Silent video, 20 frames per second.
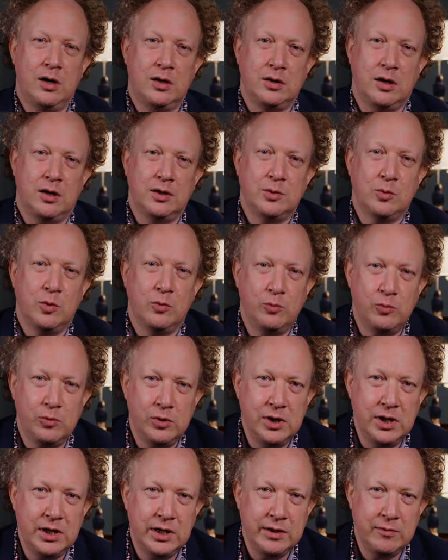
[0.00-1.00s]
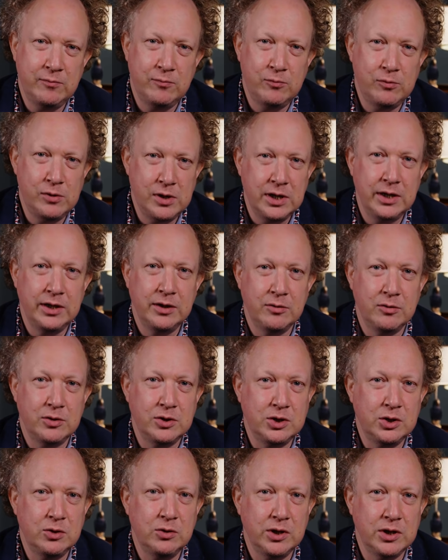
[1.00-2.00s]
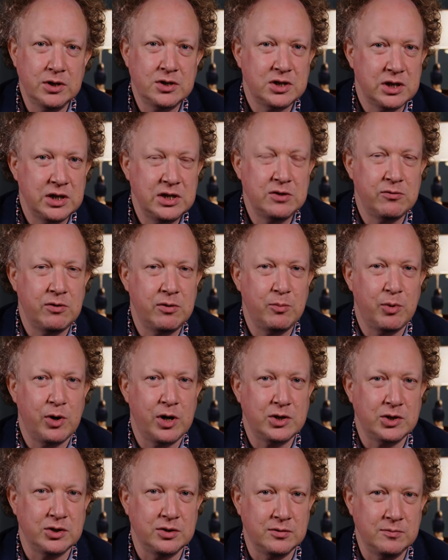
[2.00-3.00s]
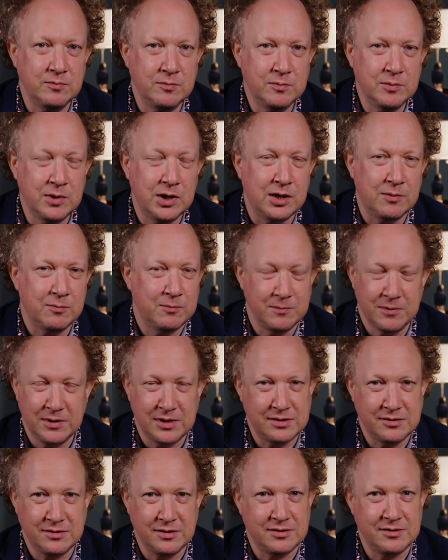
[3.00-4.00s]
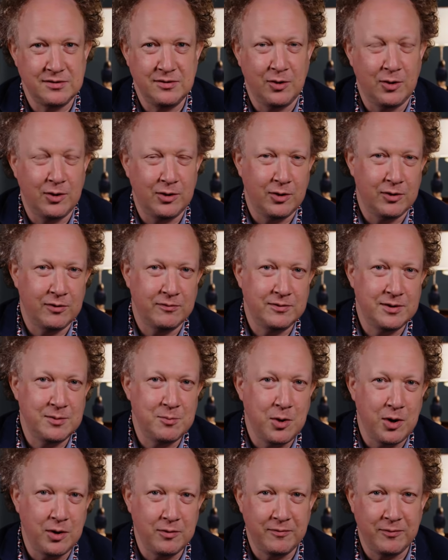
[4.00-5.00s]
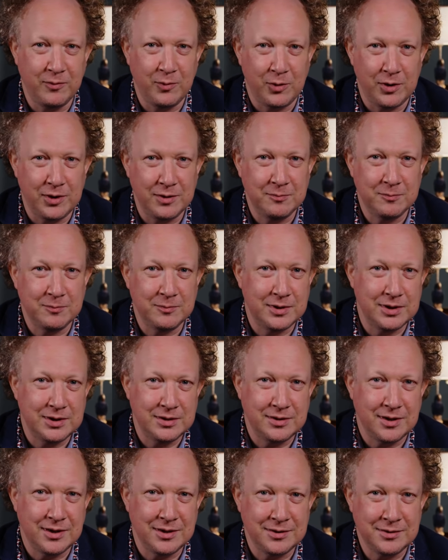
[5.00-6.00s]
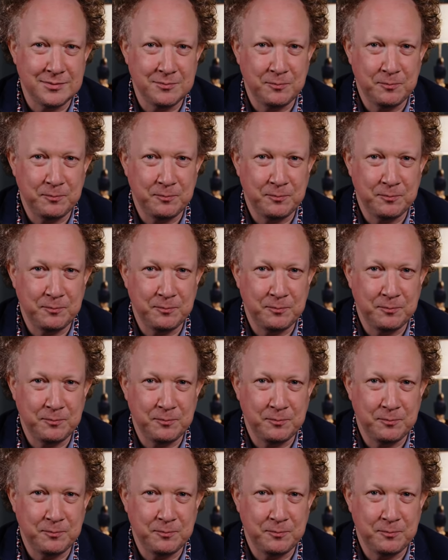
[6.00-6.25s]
I do a really, really good Julius Caesar impression. There's just not a lot of demand for it these days.